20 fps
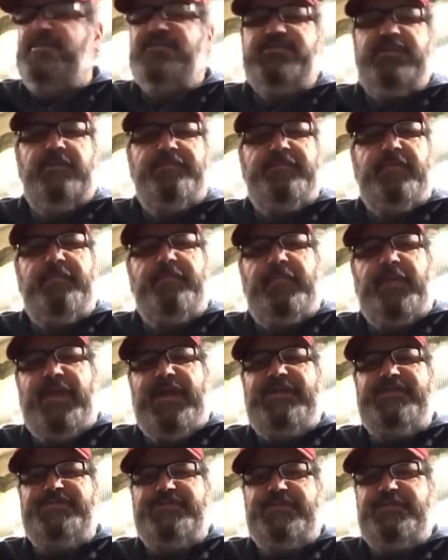the simple
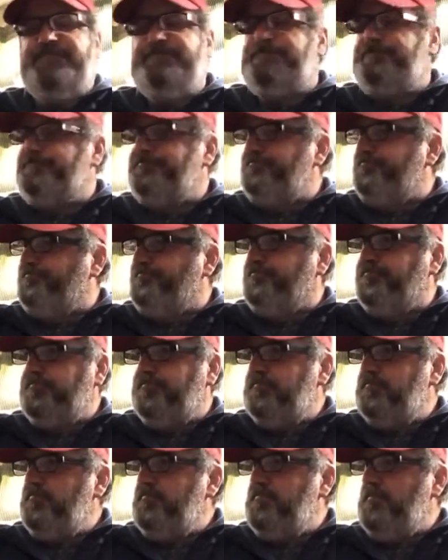pleasure
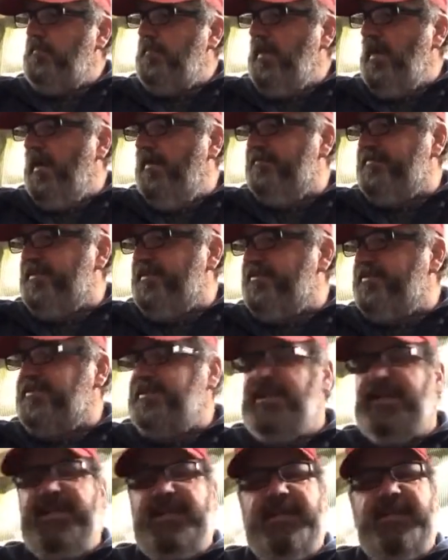of just
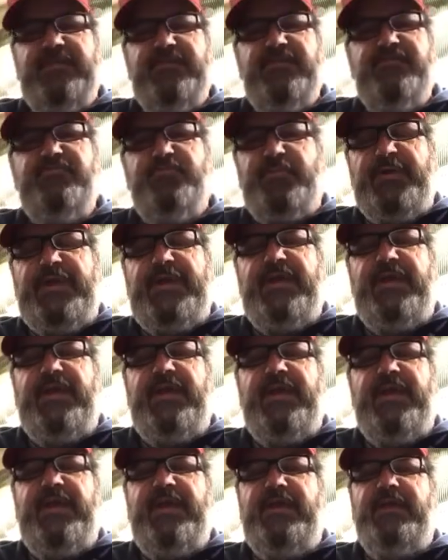sitting and just
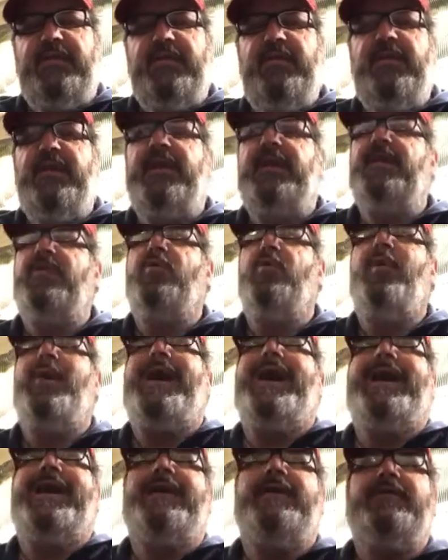reading in in
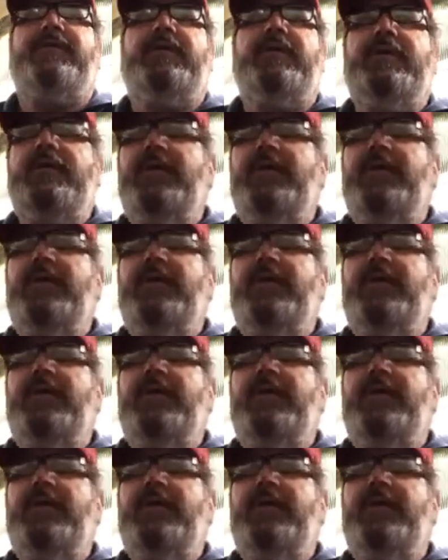quiet.